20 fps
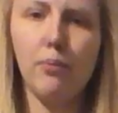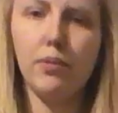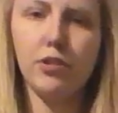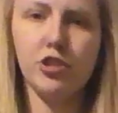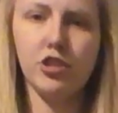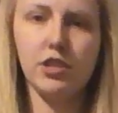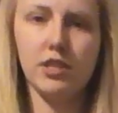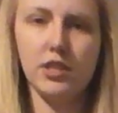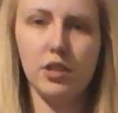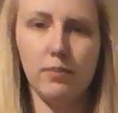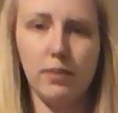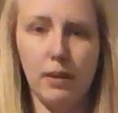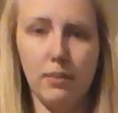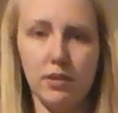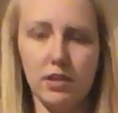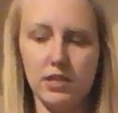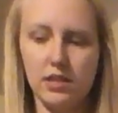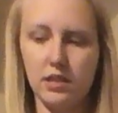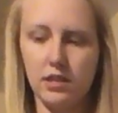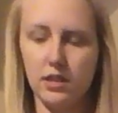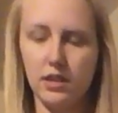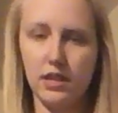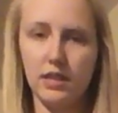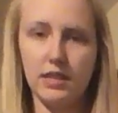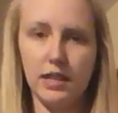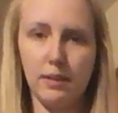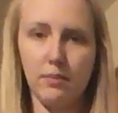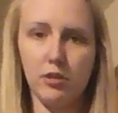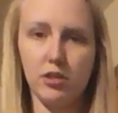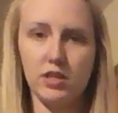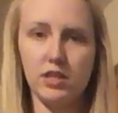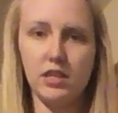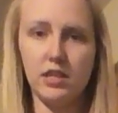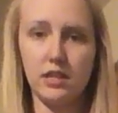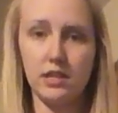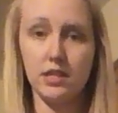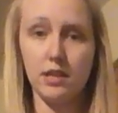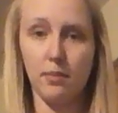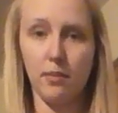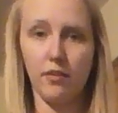but she still is able to
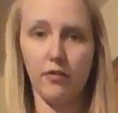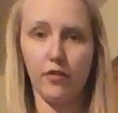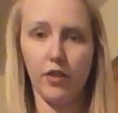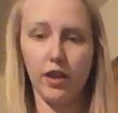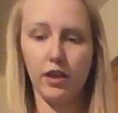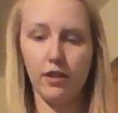eat some of